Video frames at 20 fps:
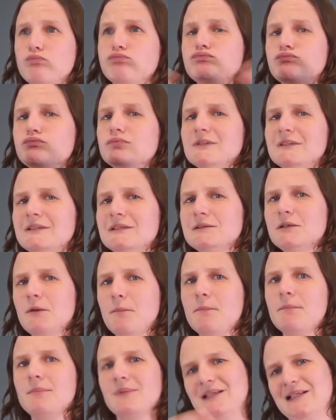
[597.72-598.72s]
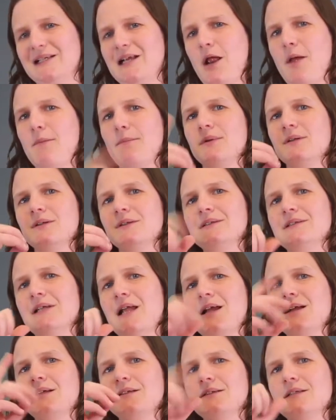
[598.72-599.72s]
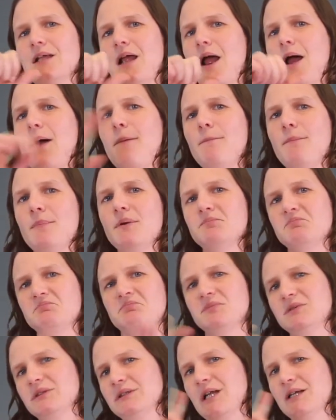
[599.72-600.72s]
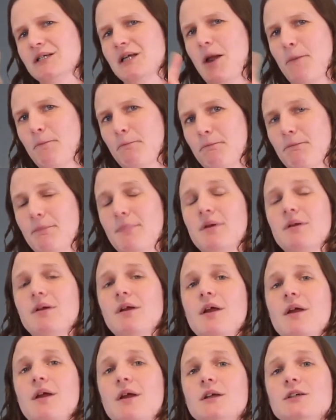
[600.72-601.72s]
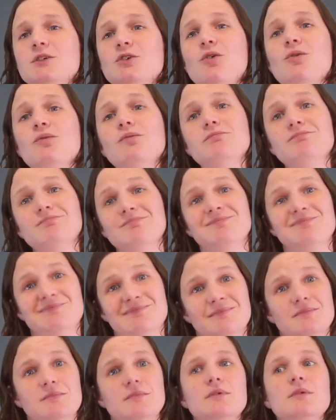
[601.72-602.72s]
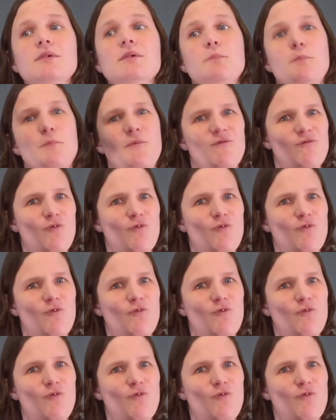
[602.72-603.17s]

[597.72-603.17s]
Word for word: And it's also huge, same as Kakuma. This is its sign name, Dadaab.